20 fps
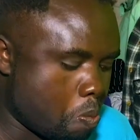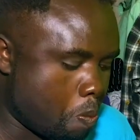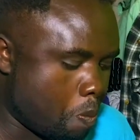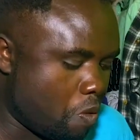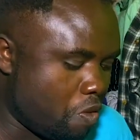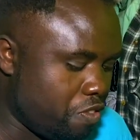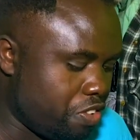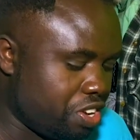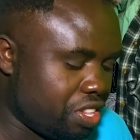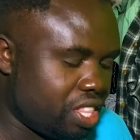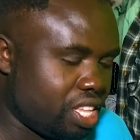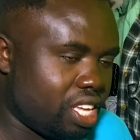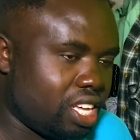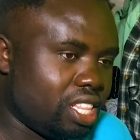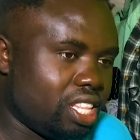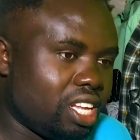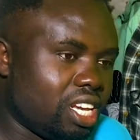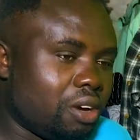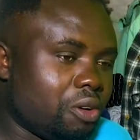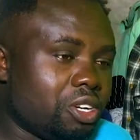moving there,
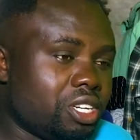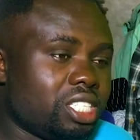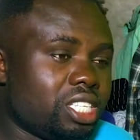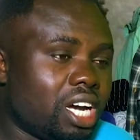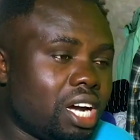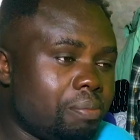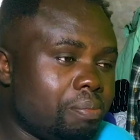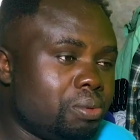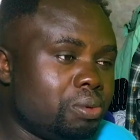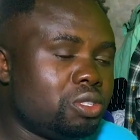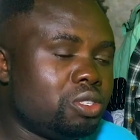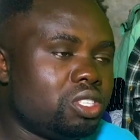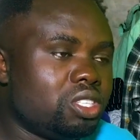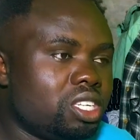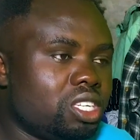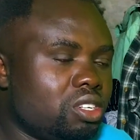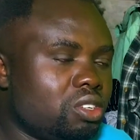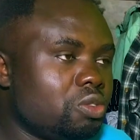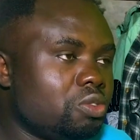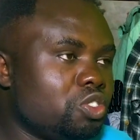then I went up to
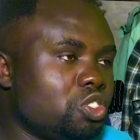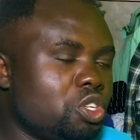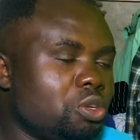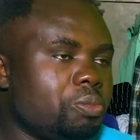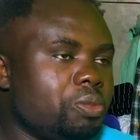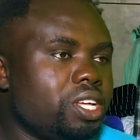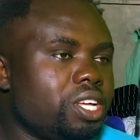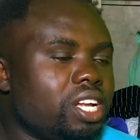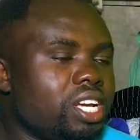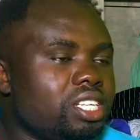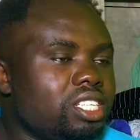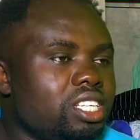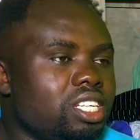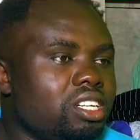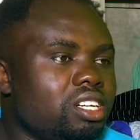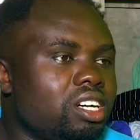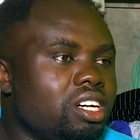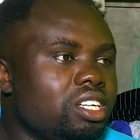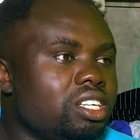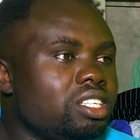the rooftop and I told
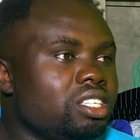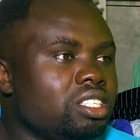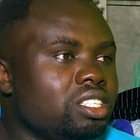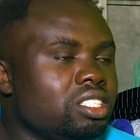God,